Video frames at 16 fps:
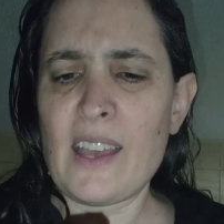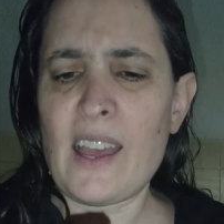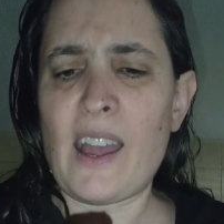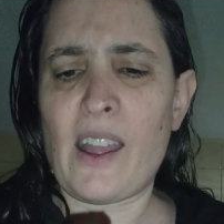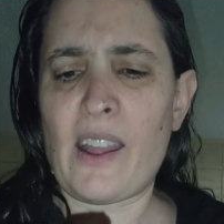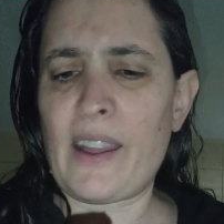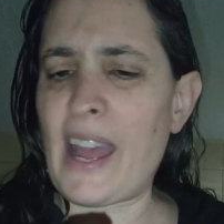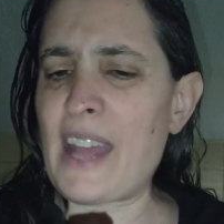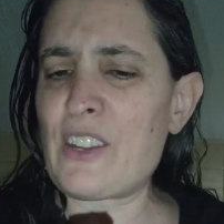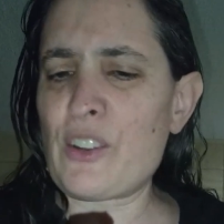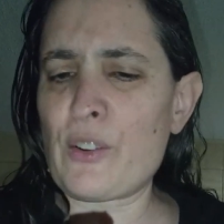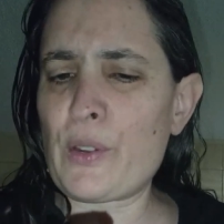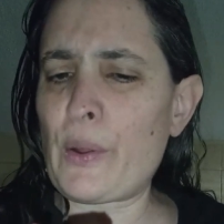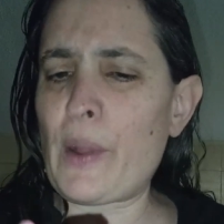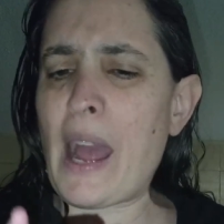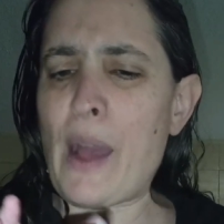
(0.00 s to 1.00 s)
I don't
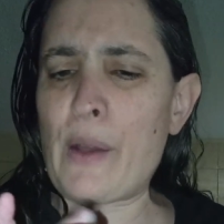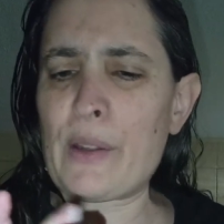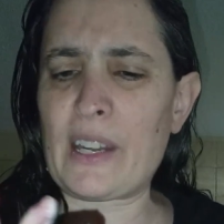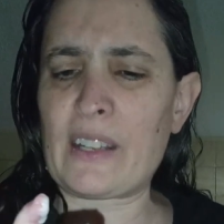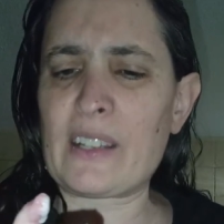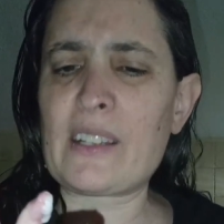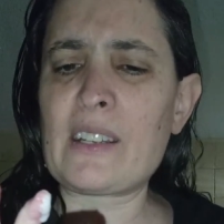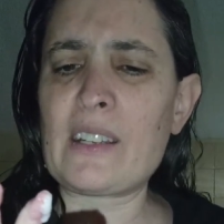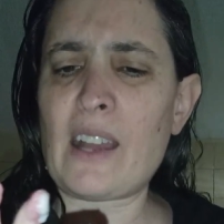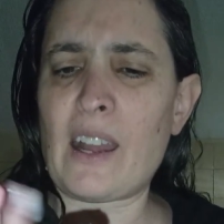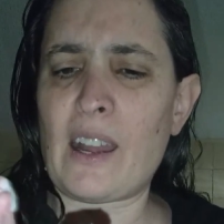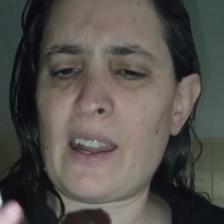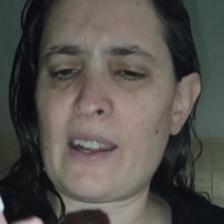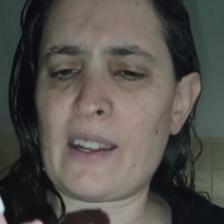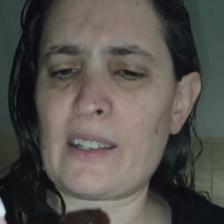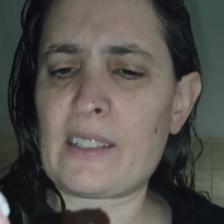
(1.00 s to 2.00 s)
know how to
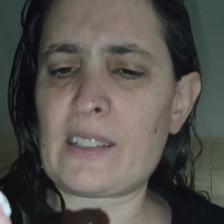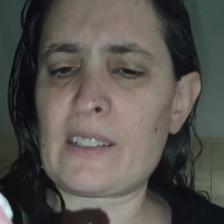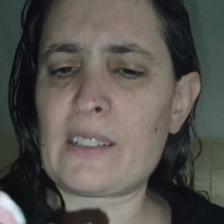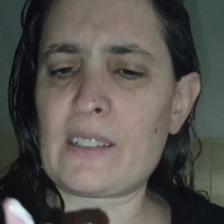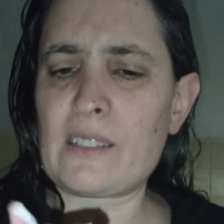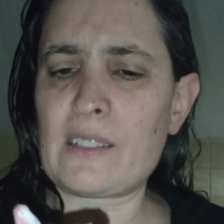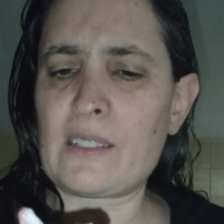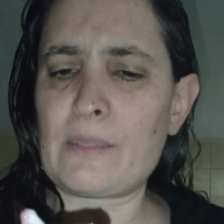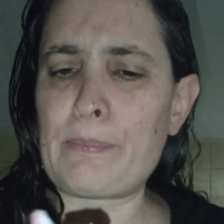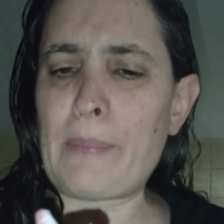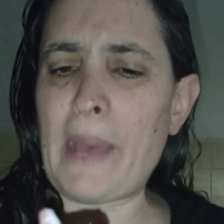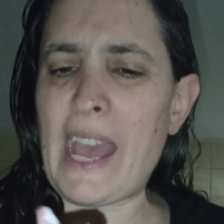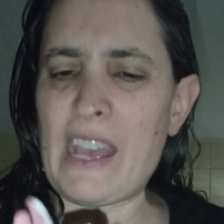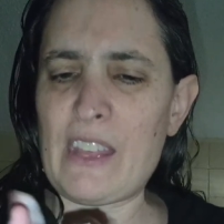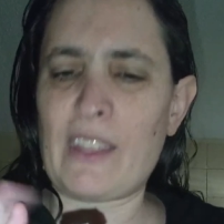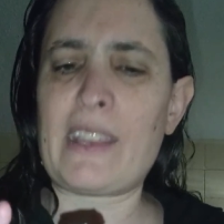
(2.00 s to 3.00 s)

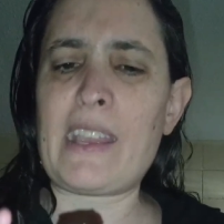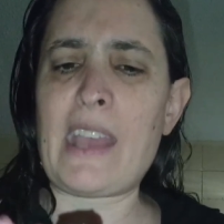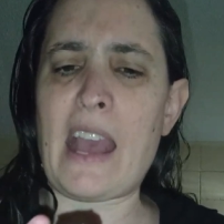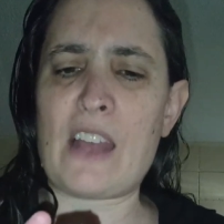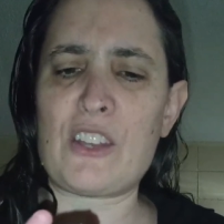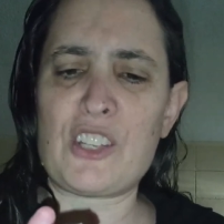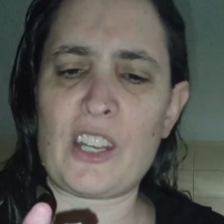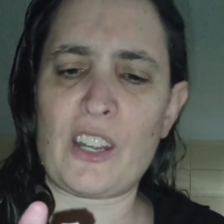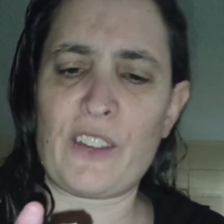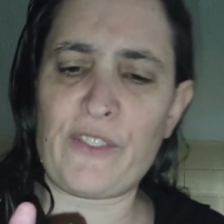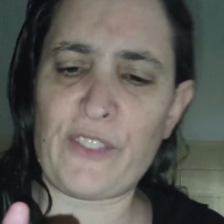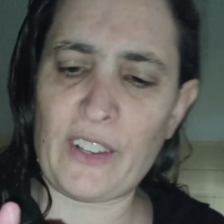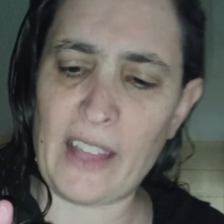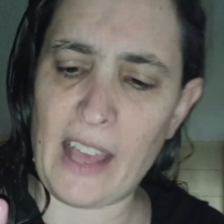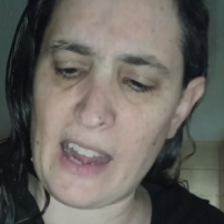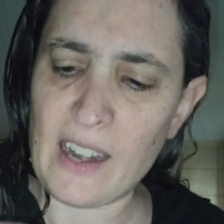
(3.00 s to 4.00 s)
pay the cashier
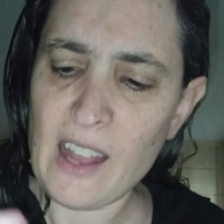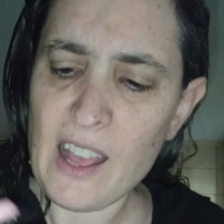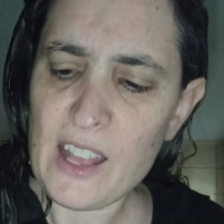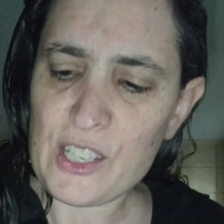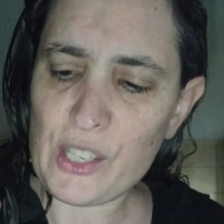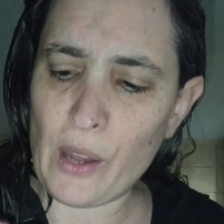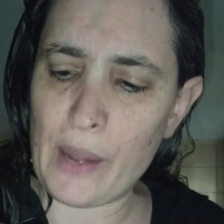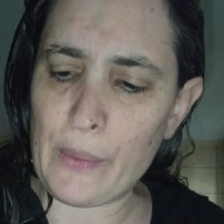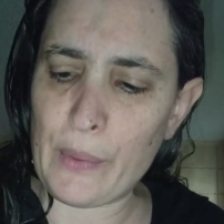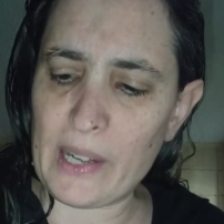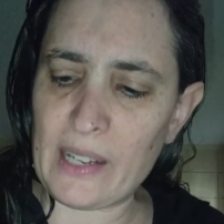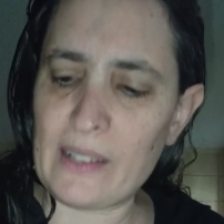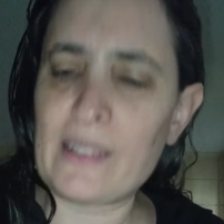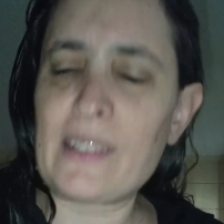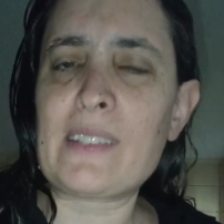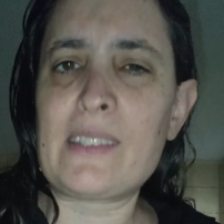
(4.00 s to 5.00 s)
for that. So I want
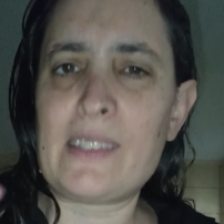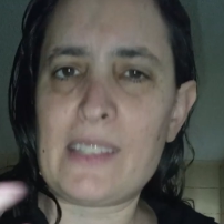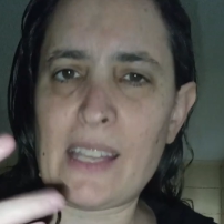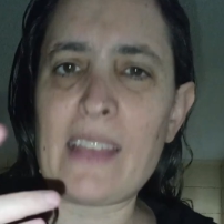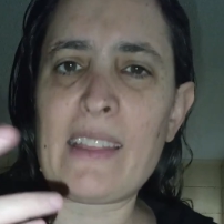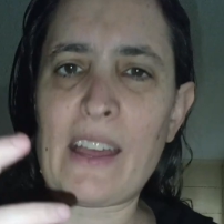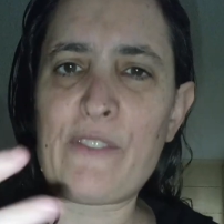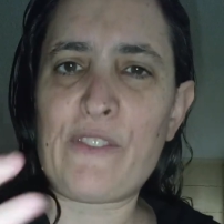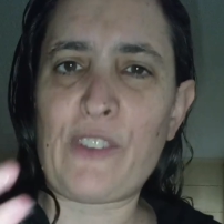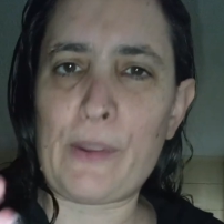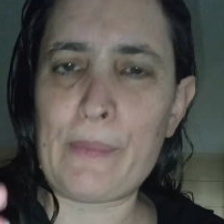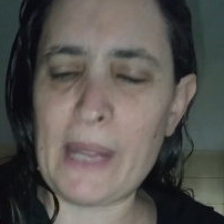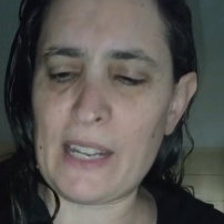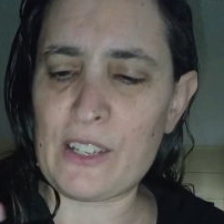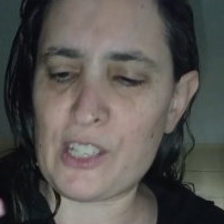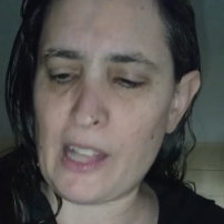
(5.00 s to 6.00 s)
to say that for
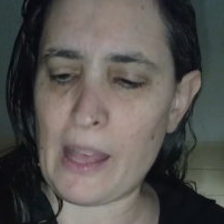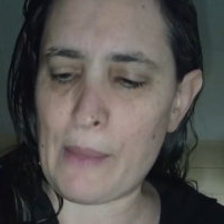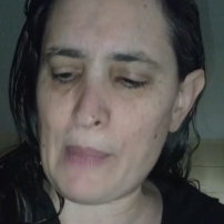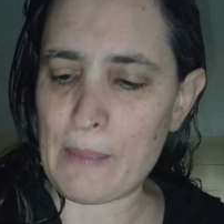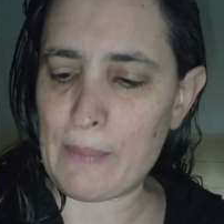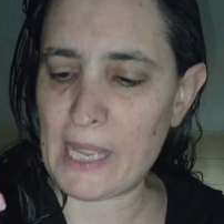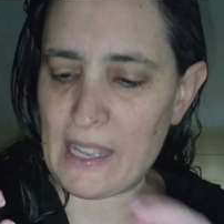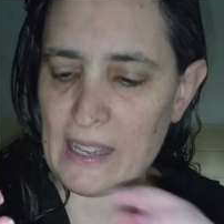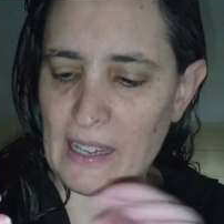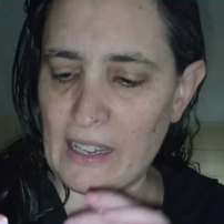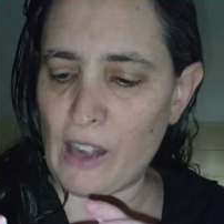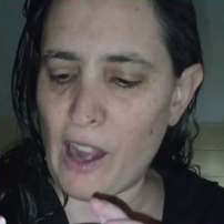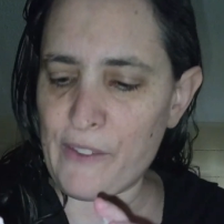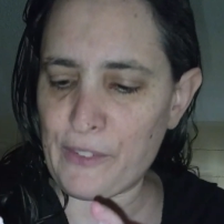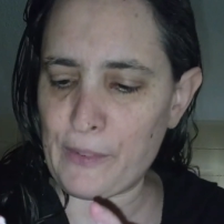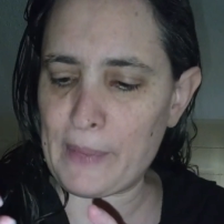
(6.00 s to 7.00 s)
Mitch, that maybe he didn't
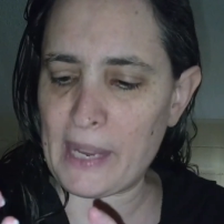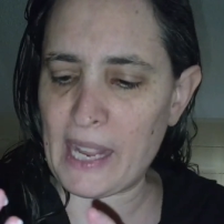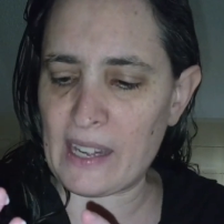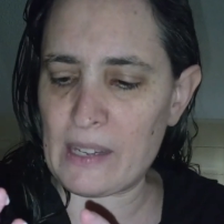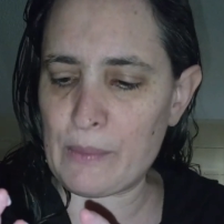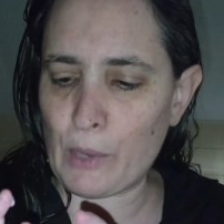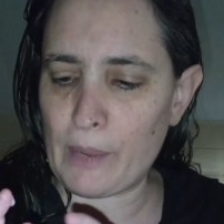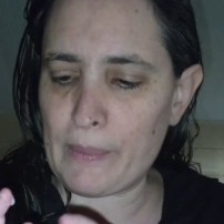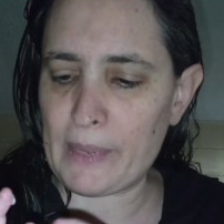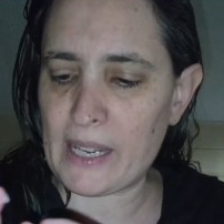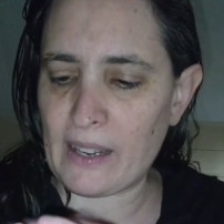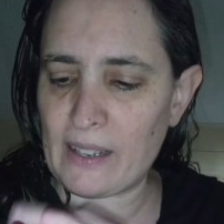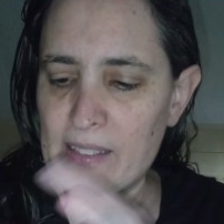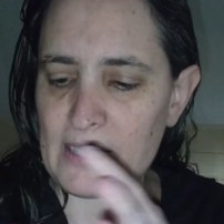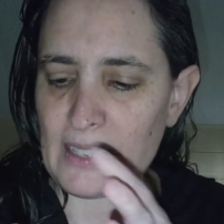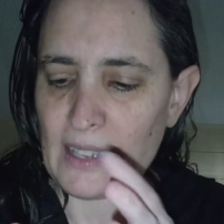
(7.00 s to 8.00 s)
offer me anymore
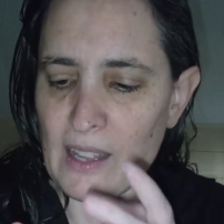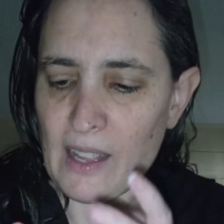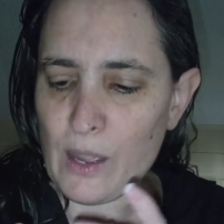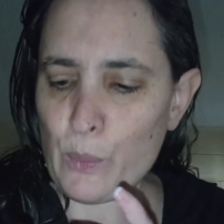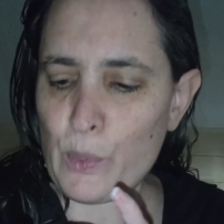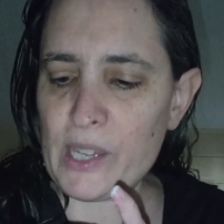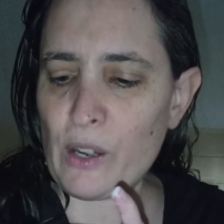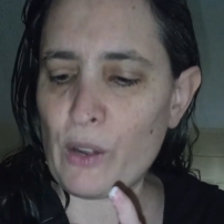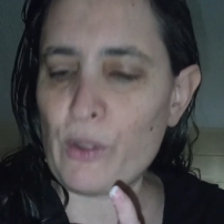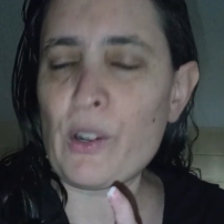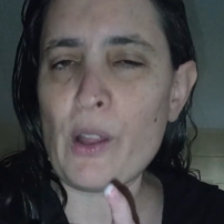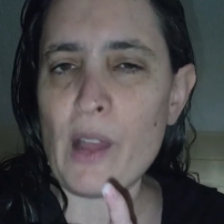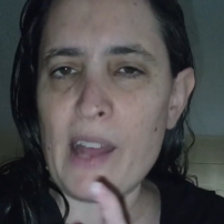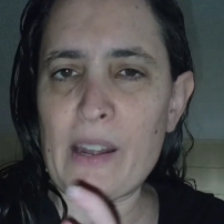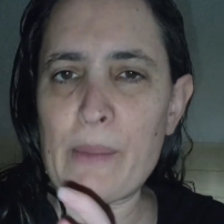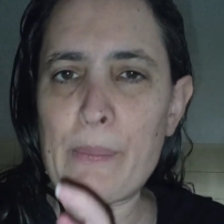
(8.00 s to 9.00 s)
because we don't
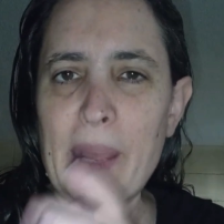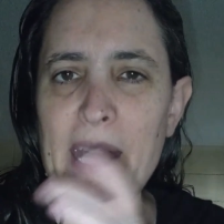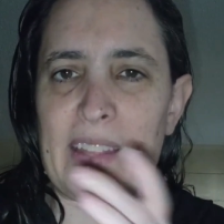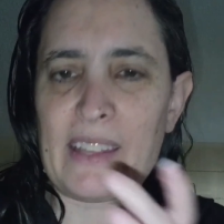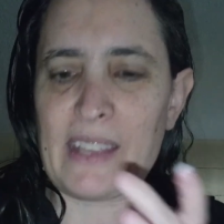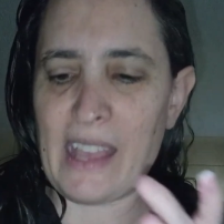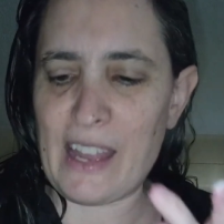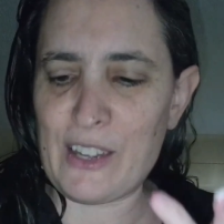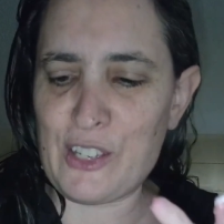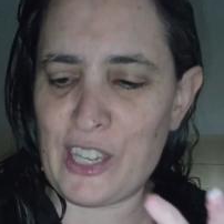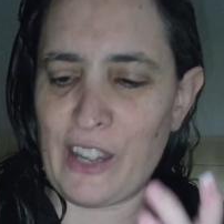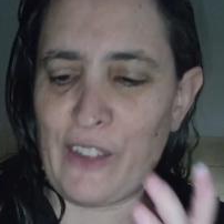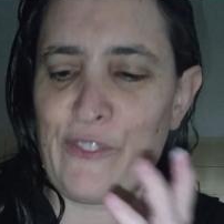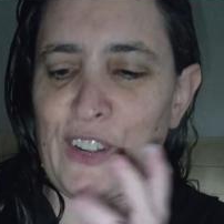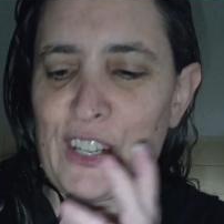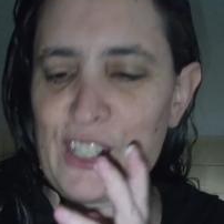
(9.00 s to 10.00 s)
know how to pay the
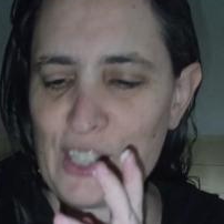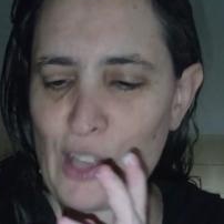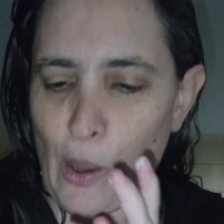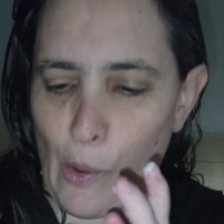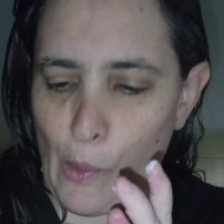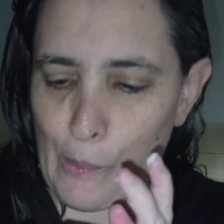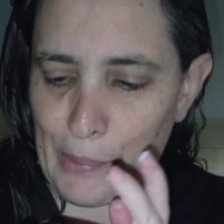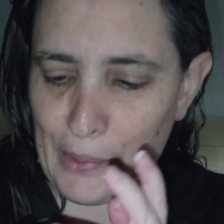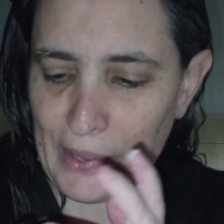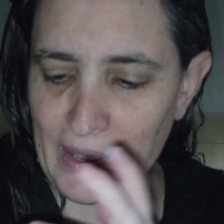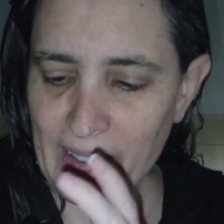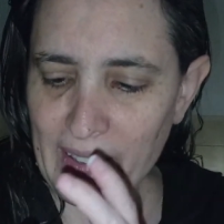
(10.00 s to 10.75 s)
cashier for soap.